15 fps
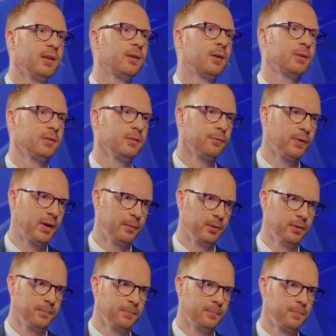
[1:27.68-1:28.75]
cotton fiber.
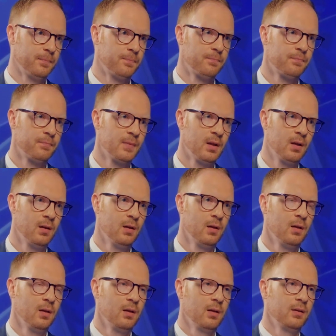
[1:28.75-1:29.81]

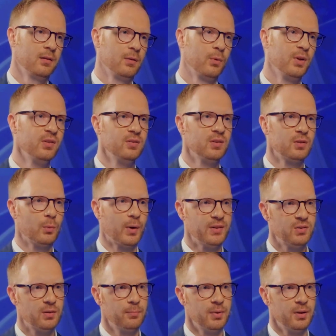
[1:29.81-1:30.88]
The reason is quite
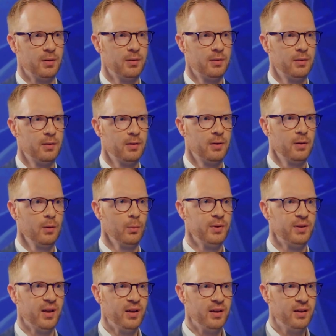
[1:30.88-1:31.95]
simple. With
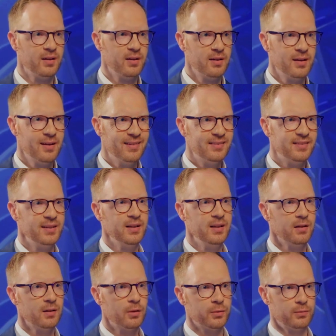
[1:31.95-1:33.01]
a single
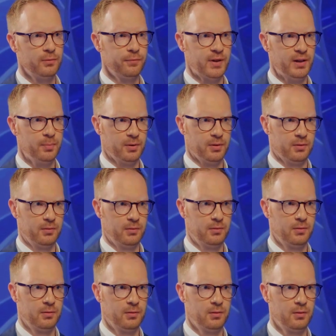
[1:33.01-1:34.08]
cotton fiber,
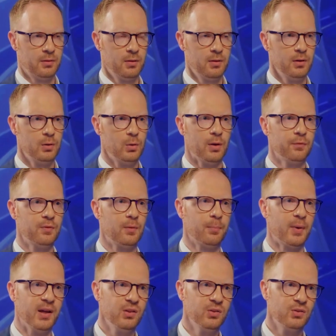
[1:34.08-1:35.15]
you have the
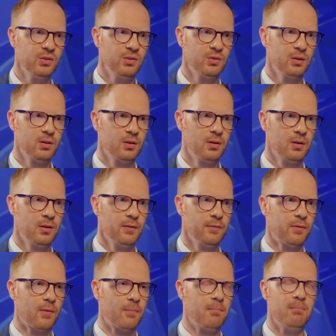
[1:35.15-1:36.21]
basis
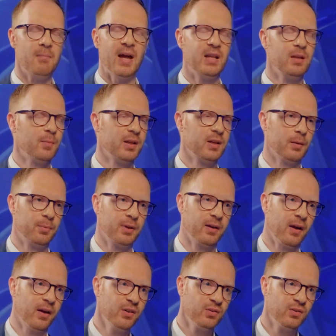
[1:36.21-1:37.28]
for many, many
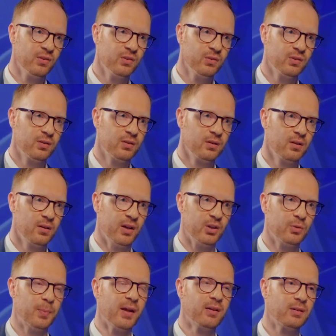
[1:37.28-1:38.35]
applications,
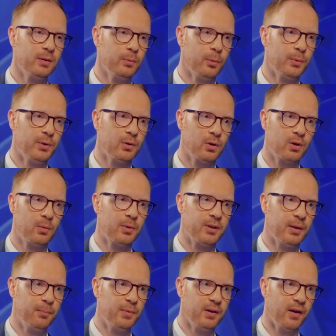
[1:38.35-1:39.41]
especially when we talk about
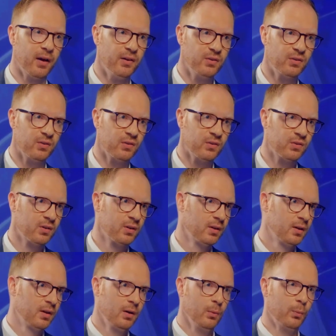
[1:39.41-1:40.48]
applications
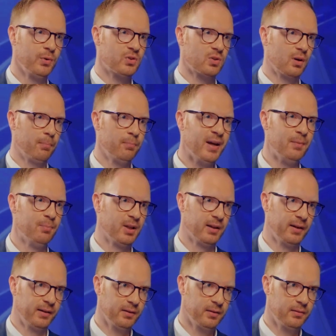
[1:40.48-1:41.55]
which are
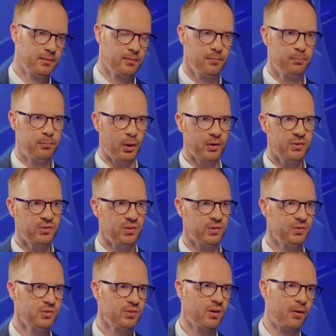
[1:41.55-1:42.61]
paper-like,
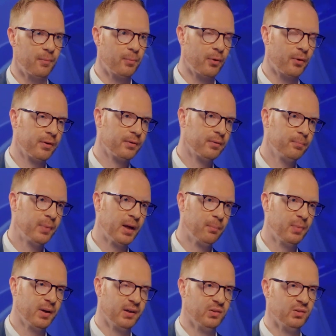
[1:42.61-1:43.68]
boxes, cardboard,
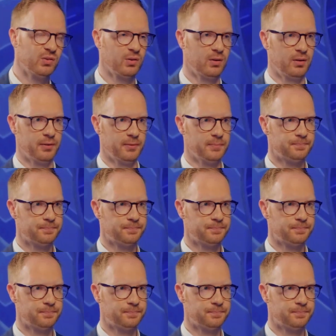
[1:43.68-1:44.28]
paper, and so on.